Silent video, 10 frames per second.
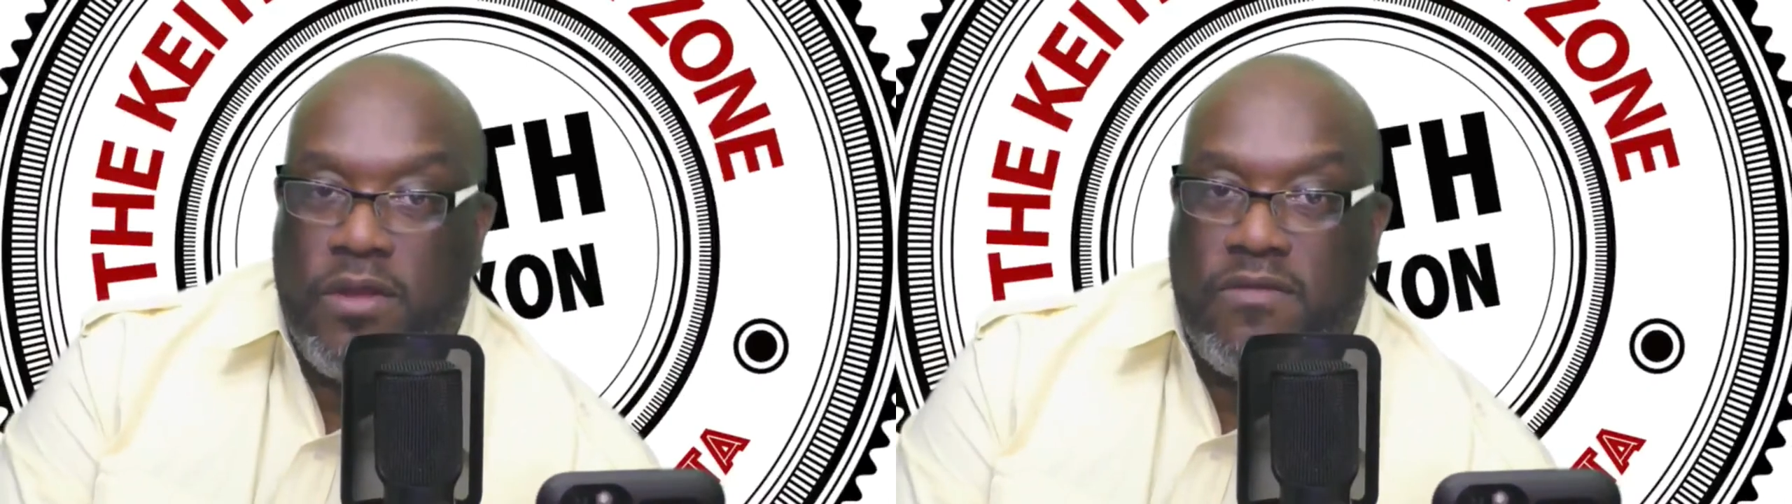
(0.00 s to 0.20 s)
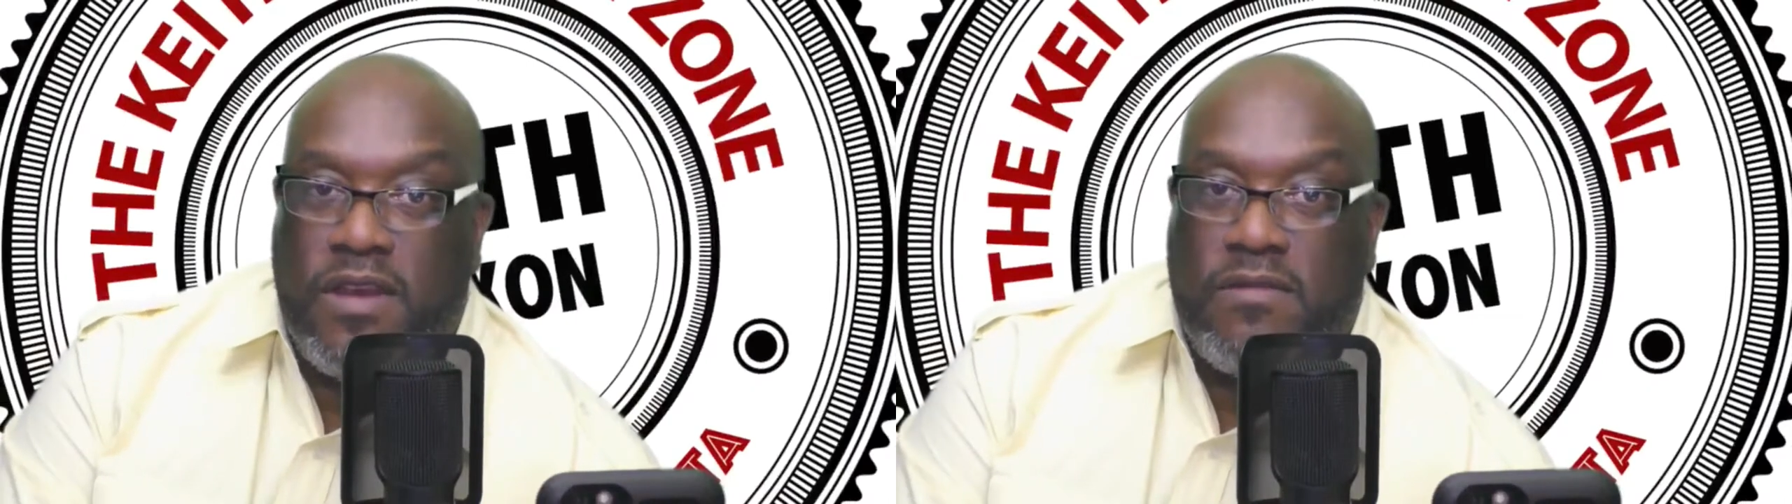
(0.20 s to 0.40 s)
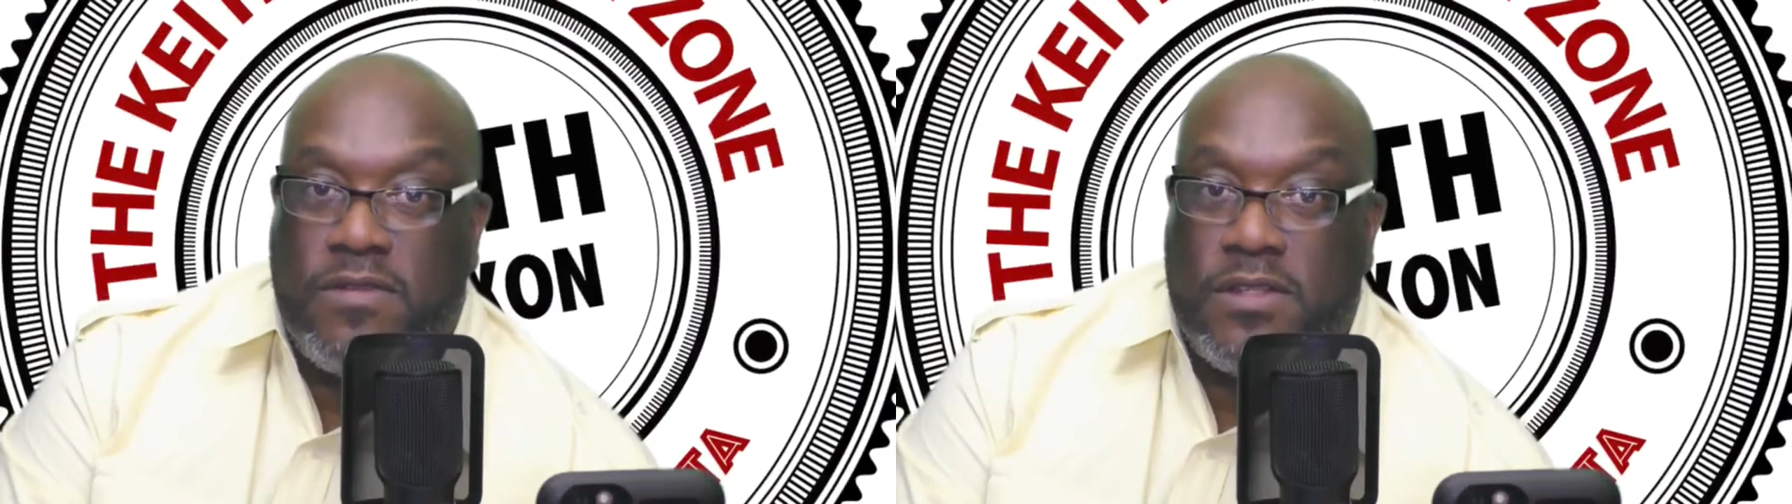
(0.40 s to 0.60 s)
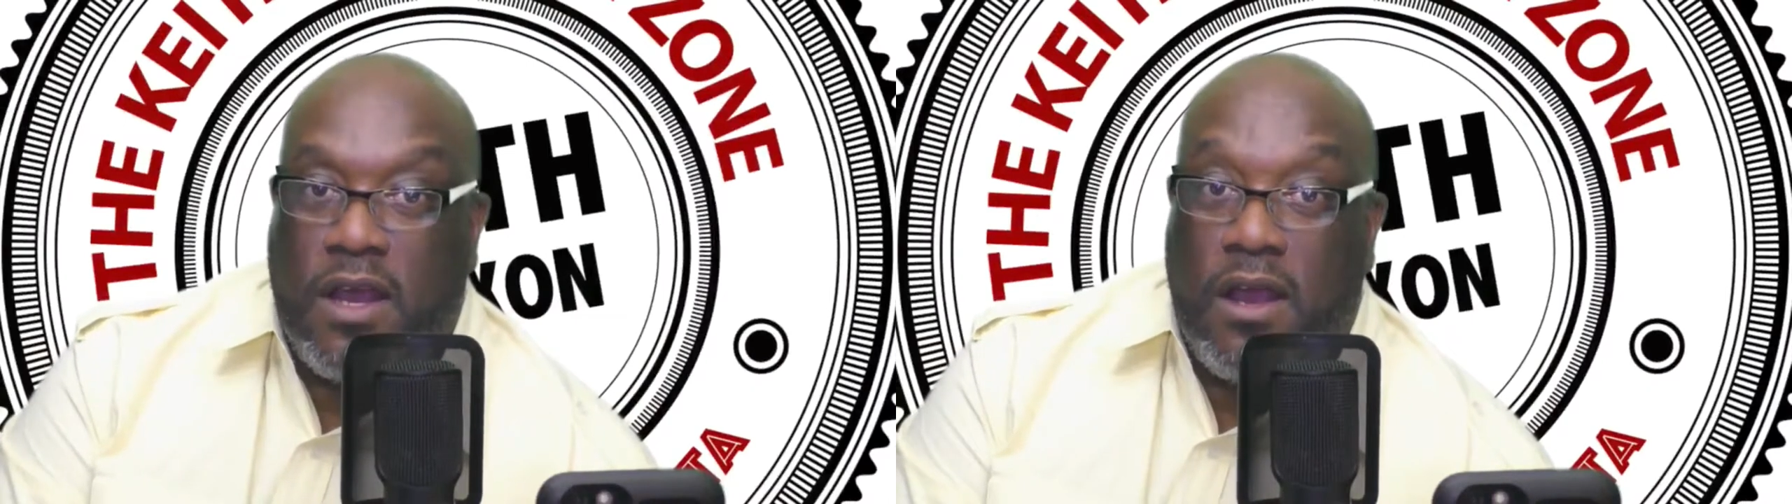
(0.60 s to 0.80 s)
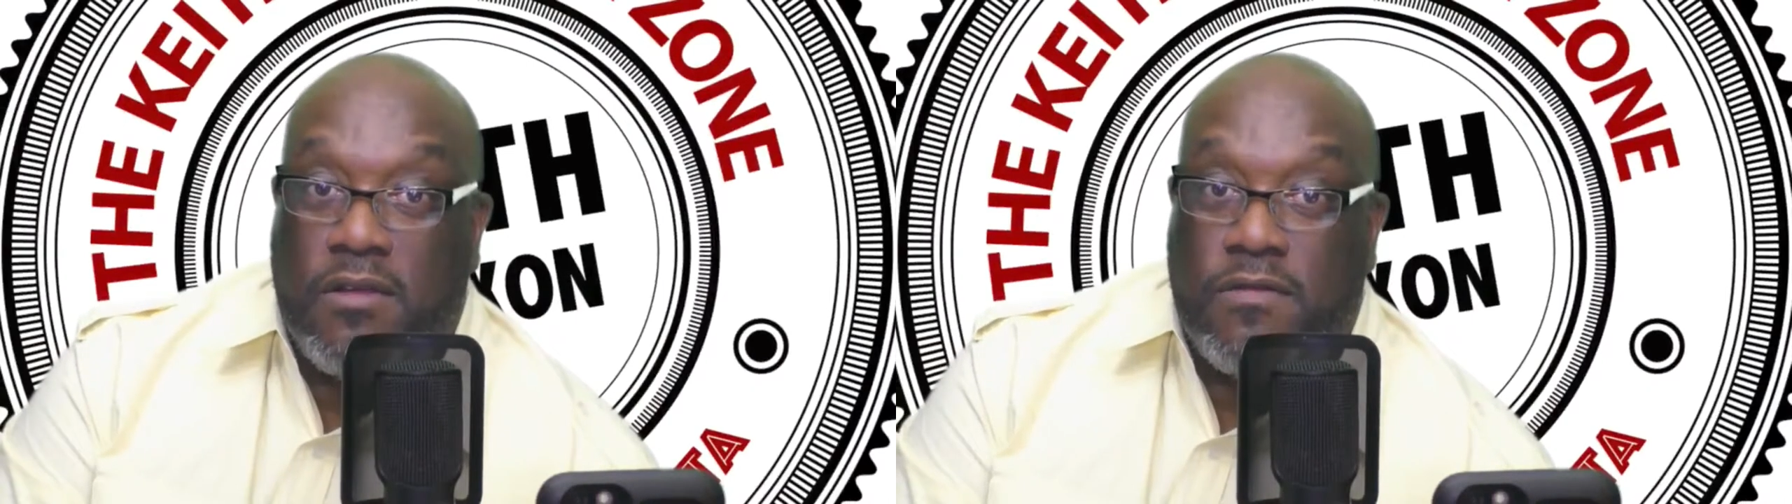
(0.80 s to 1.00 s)
event
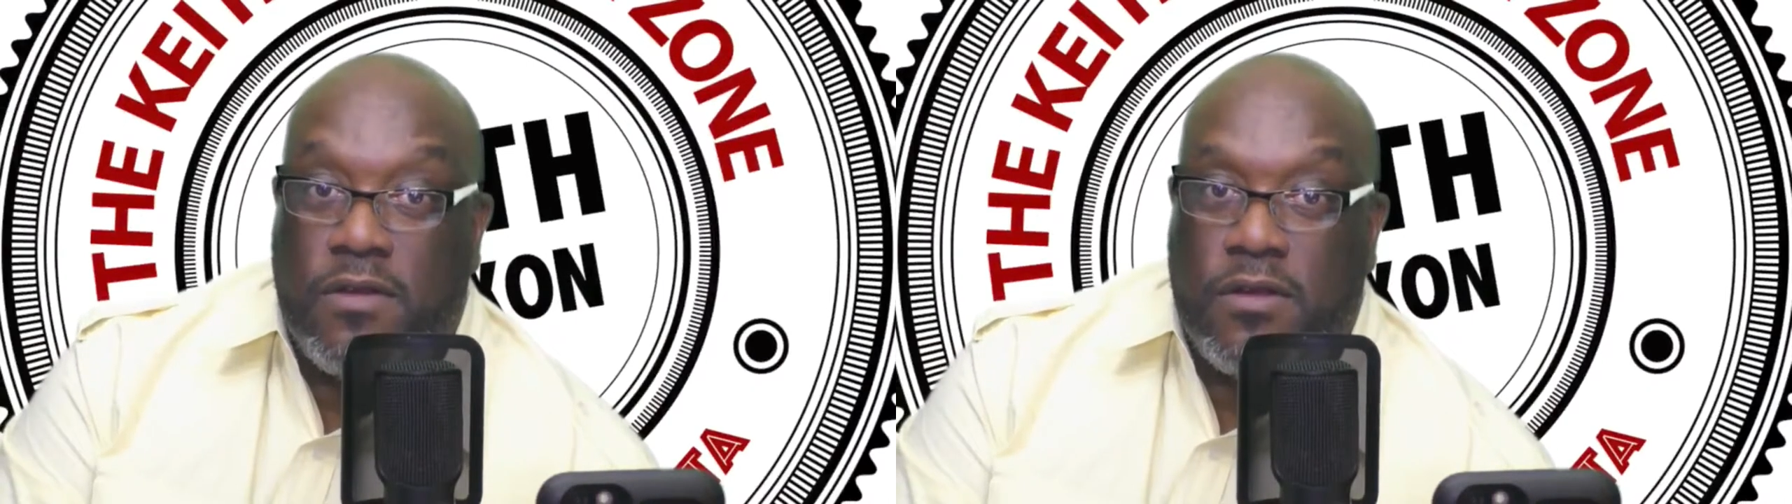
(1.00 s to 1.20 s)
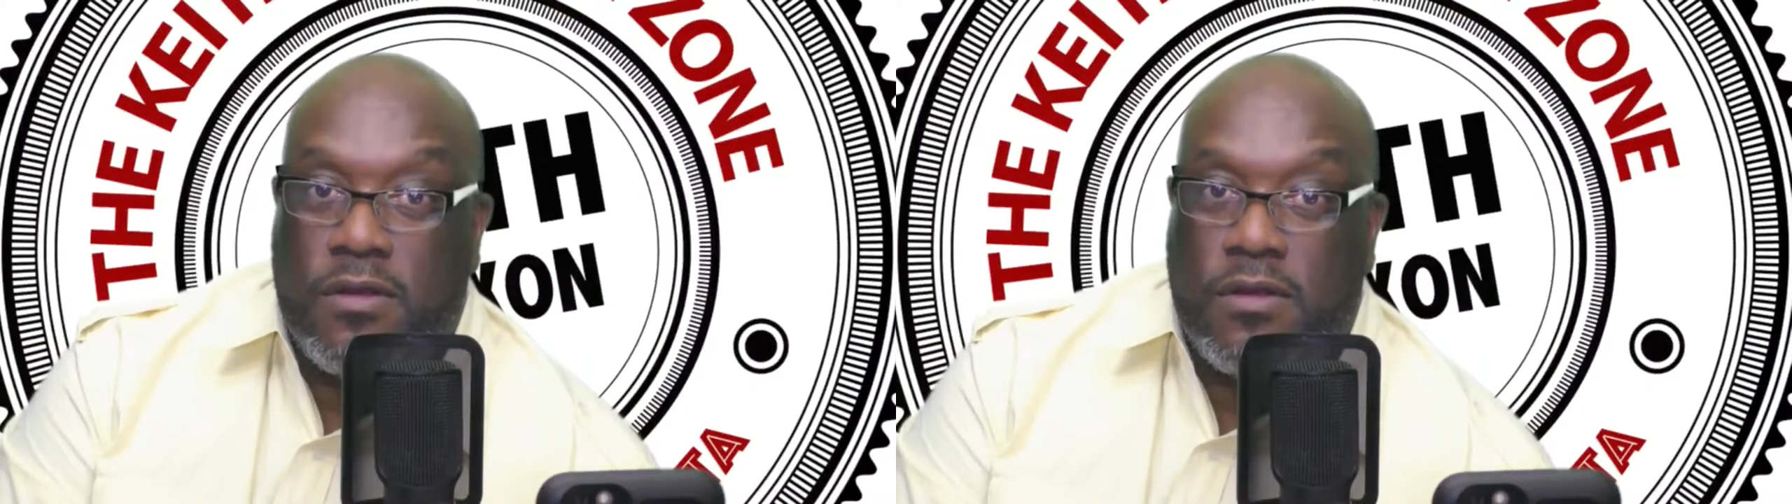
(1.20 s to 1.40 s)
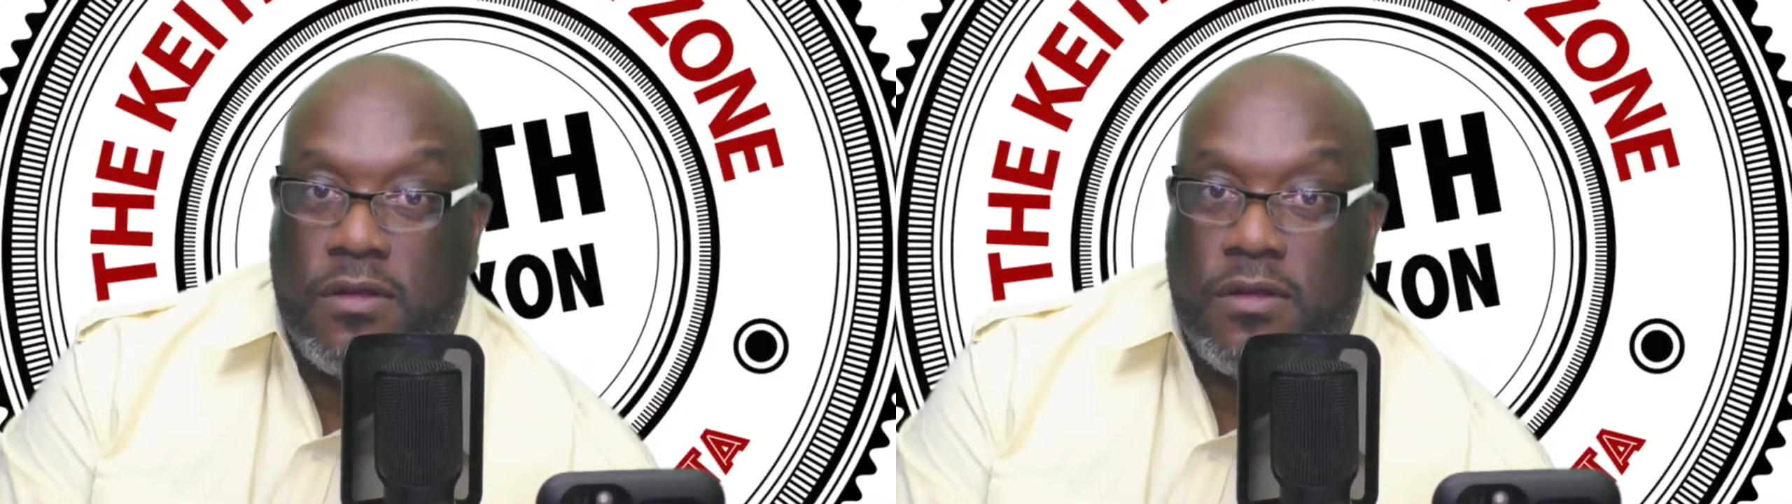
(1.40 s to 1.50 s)
photographer.